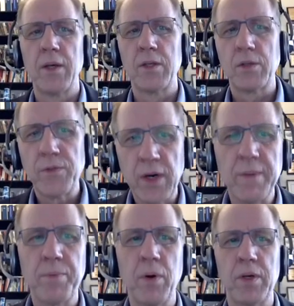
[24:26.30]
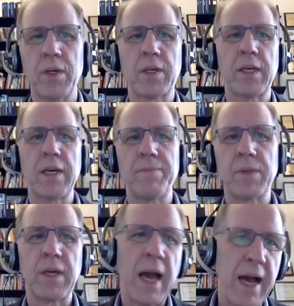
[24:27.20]
So it's very important to
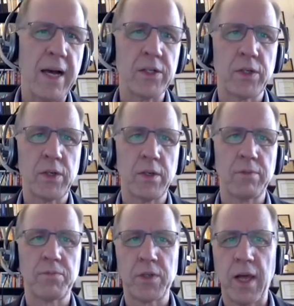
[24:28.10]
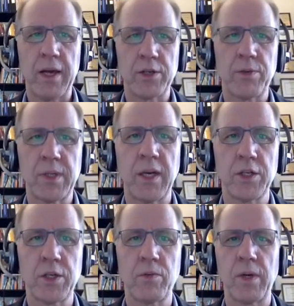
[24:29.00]
keep the hazard /
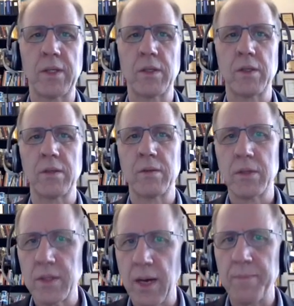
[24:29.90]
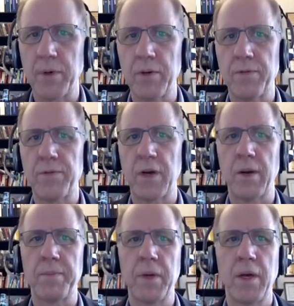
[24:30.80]
retention rate separate
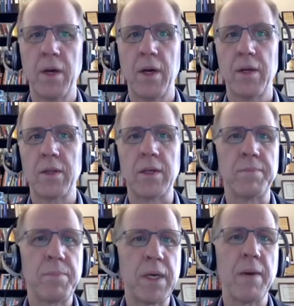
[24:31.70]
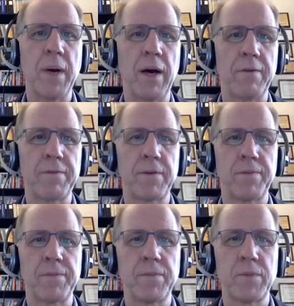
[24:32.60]
from the PMF.
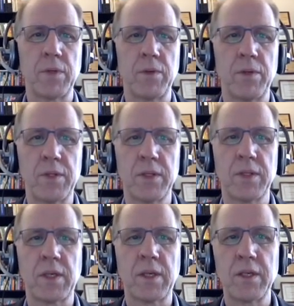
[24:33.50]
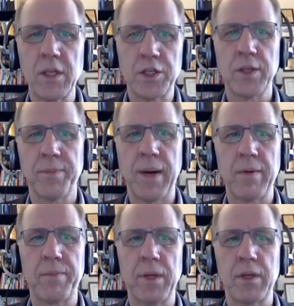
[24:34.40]
So this is the conditional
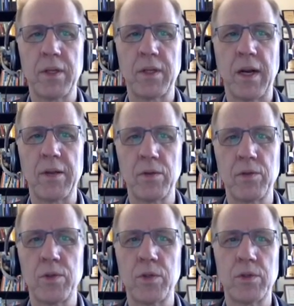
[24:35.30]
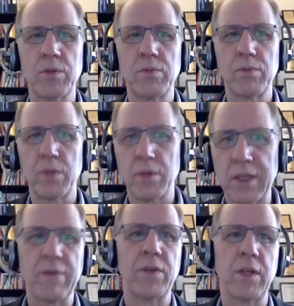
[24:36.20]
probability that I lose you,
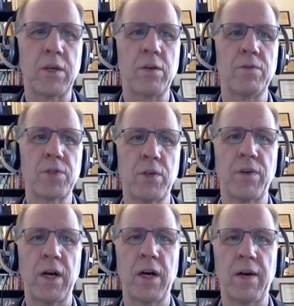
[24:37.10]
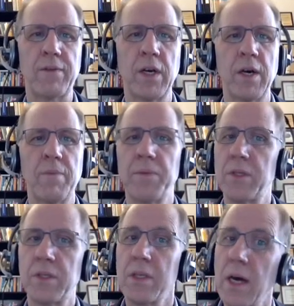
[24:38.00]
given that you've survived.
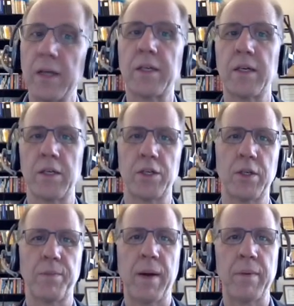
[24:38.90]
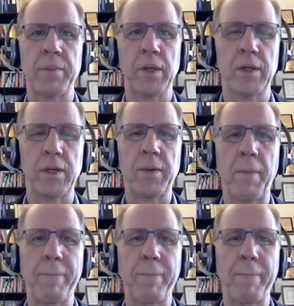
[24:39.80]
This is the unconditional probability.